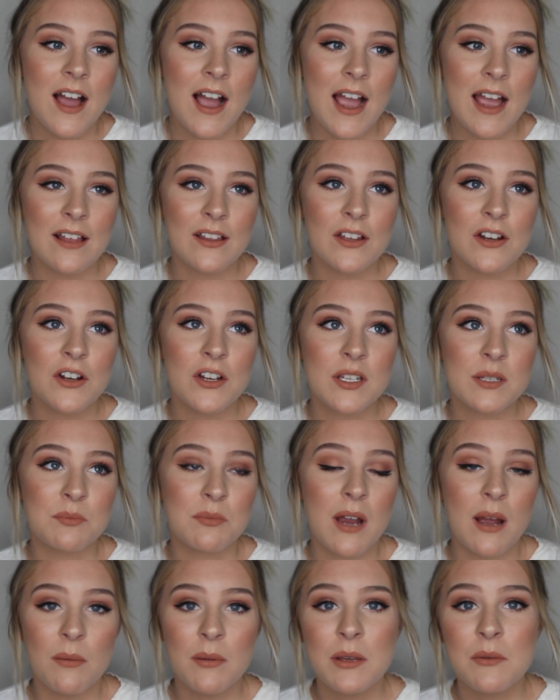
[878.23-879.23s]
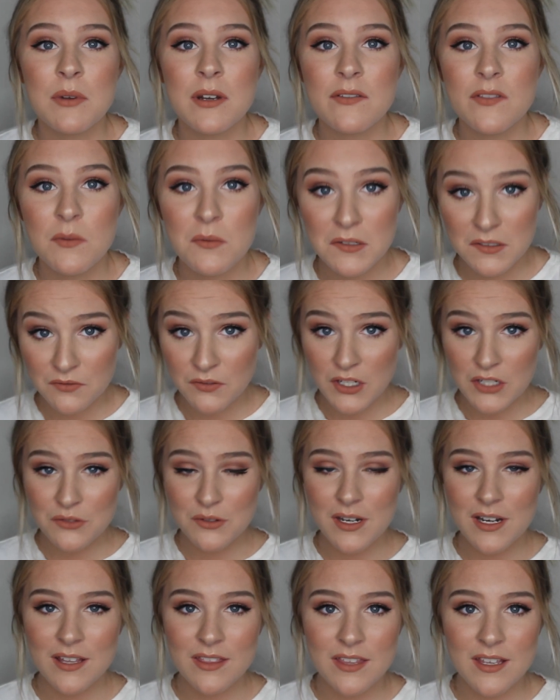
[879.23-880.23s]
Eyeliner is probably one of the most
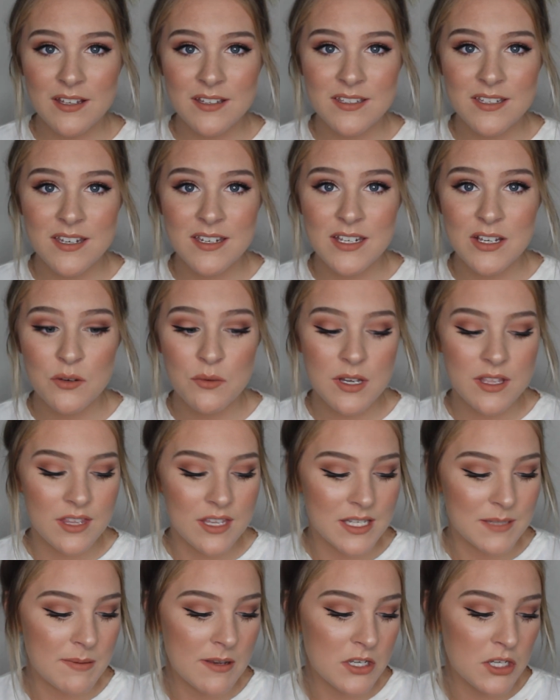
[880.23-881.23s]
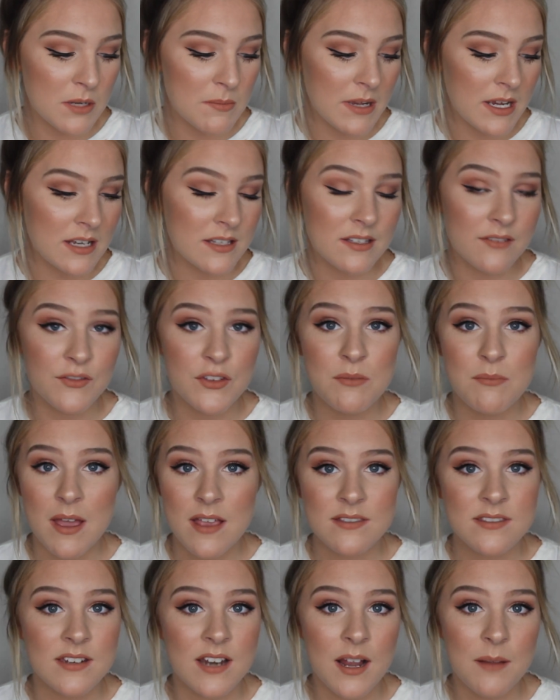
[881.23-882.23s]
frustrating things to deal with, especially because if you
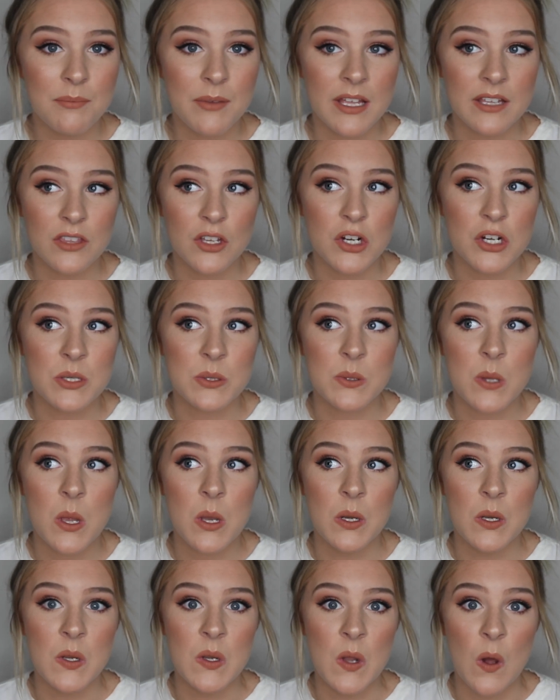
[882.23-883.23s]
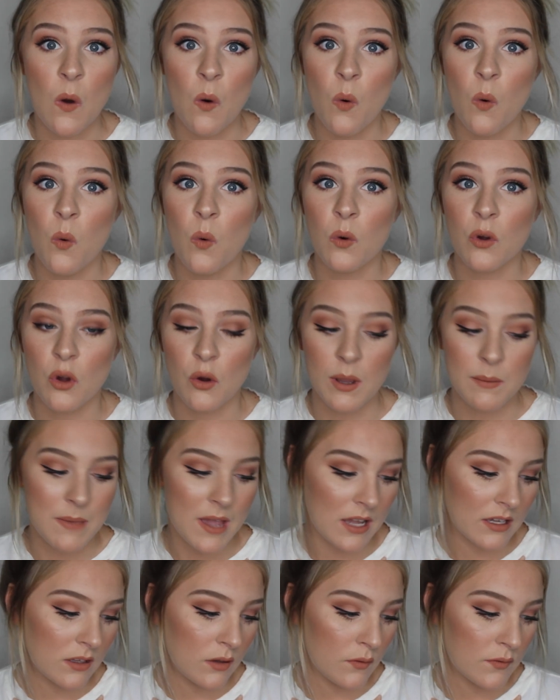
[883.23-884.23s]
mess it up, like there is no going
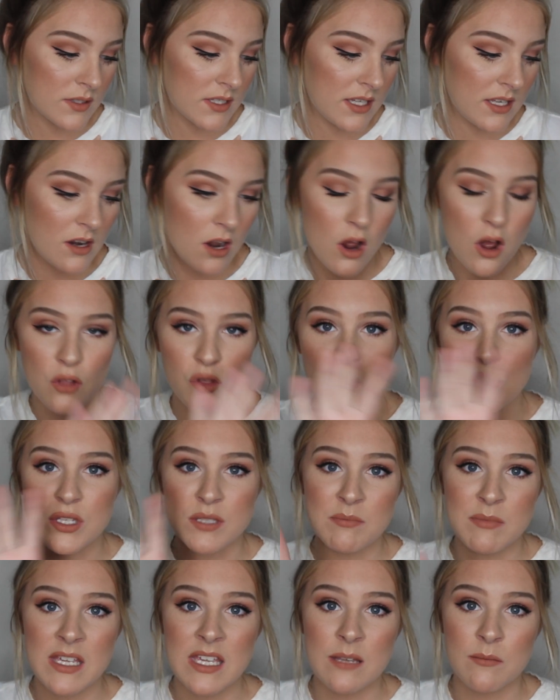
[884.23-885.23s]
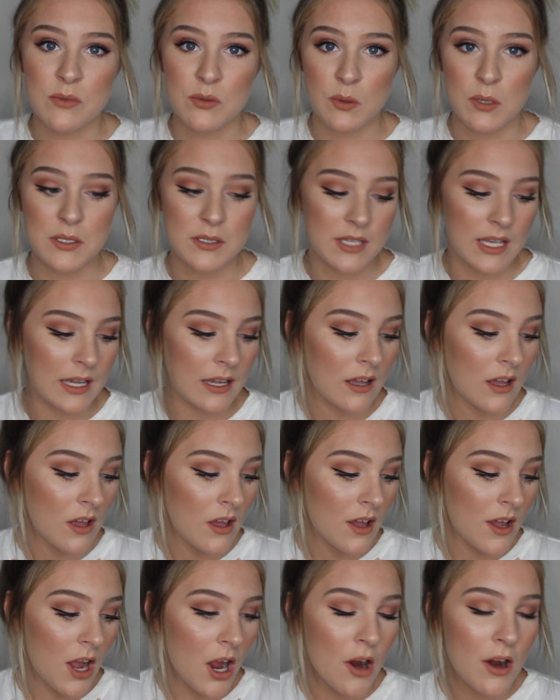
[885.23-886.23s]
back. You've seen all those memes where it's like,
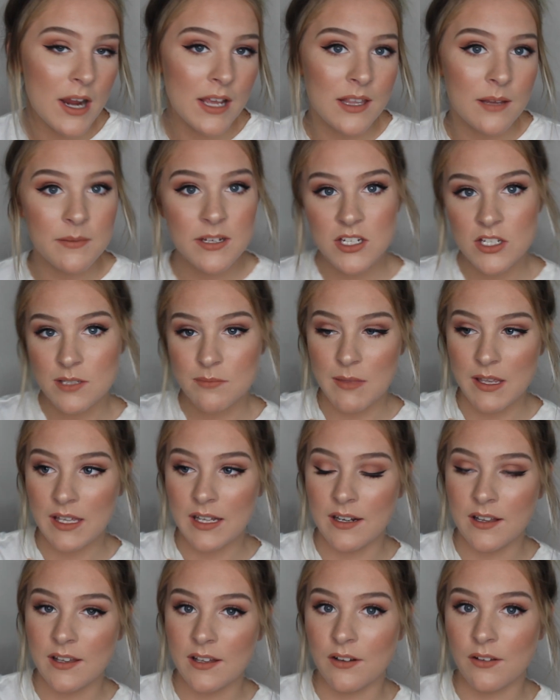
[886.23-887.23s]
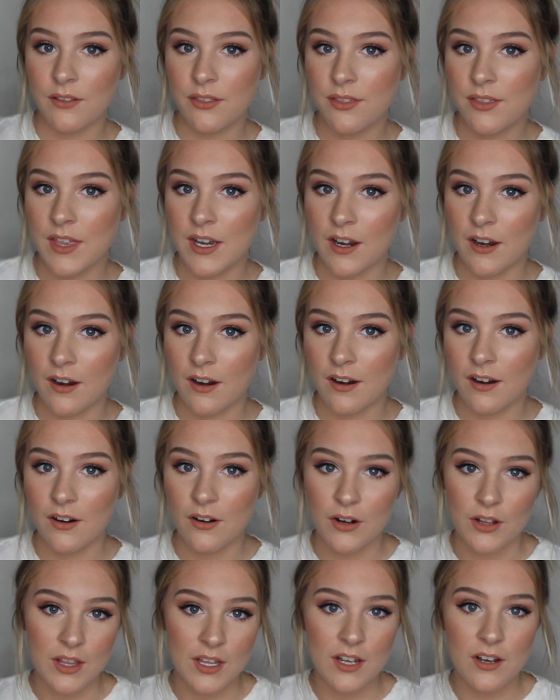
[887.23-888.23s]
all right, let me just make it a little
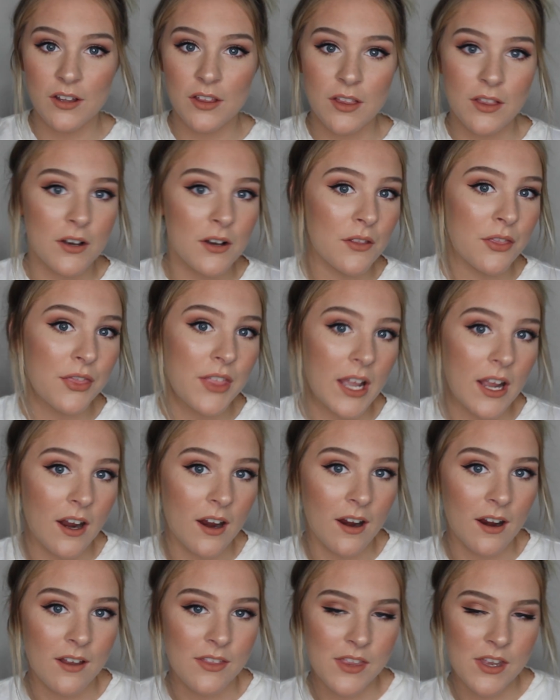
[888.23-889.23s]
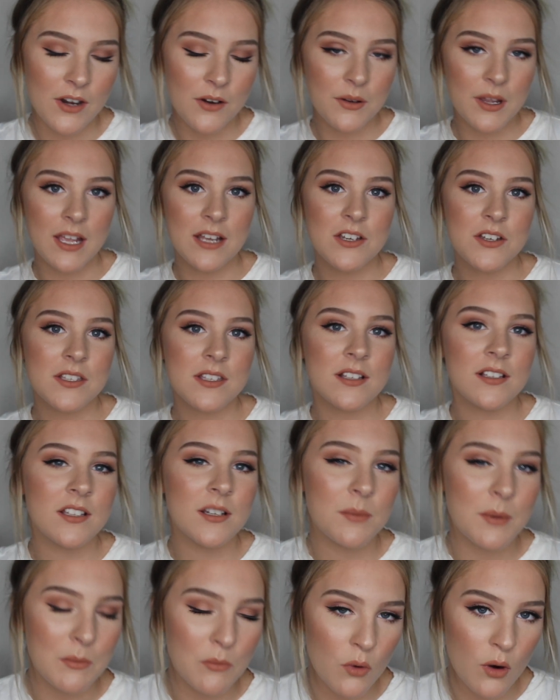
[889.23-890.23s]
thinner or a little thicker, and then okay, just a
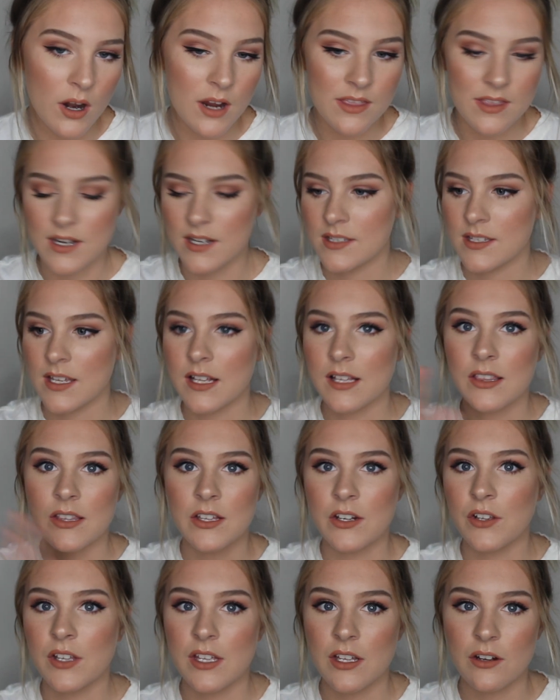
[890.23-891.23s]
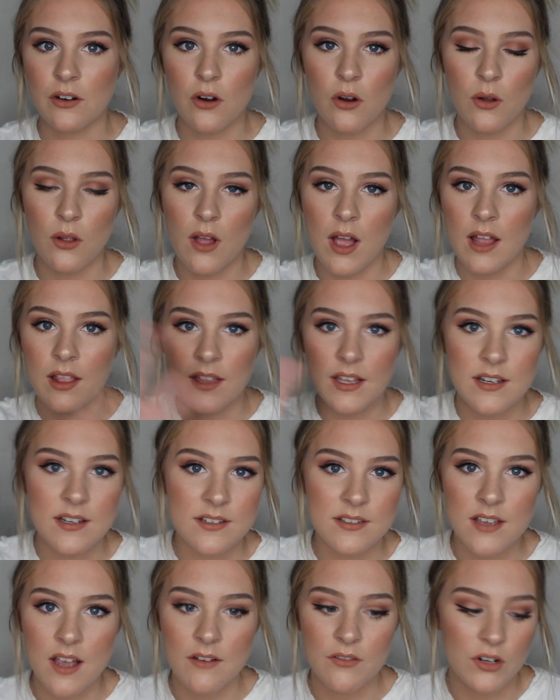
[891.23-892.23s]
little bit more, and then it's like literally your whole eyelid
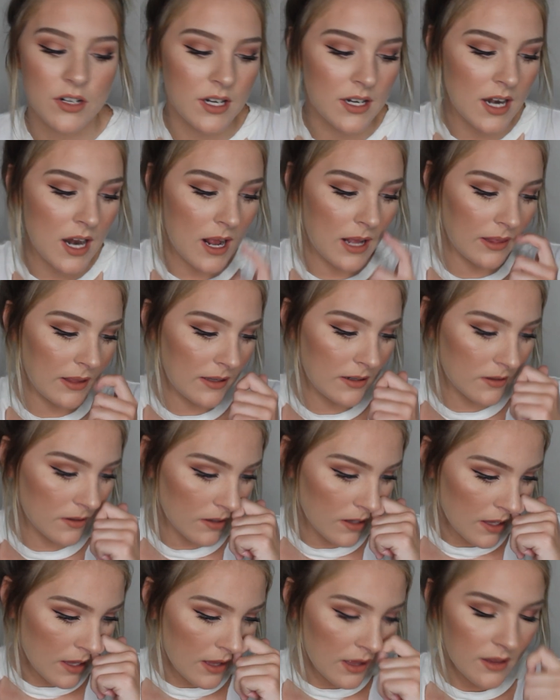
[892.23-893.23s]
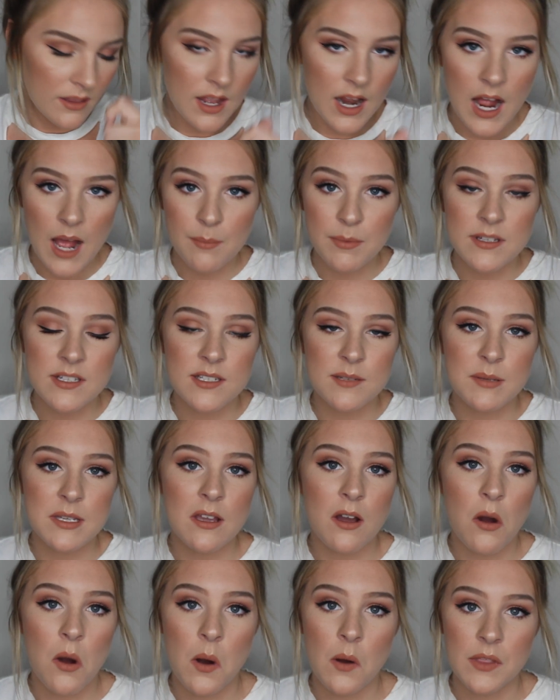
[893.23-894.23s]
is covered in eyeliner. That happens to
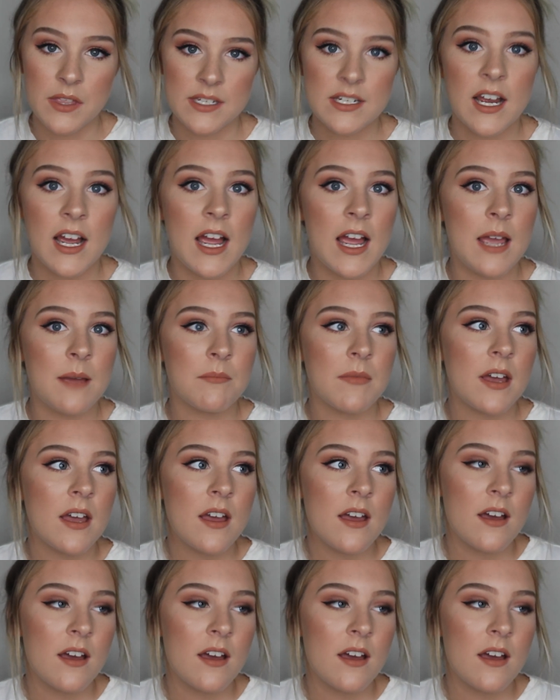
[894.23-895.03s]
me all the time.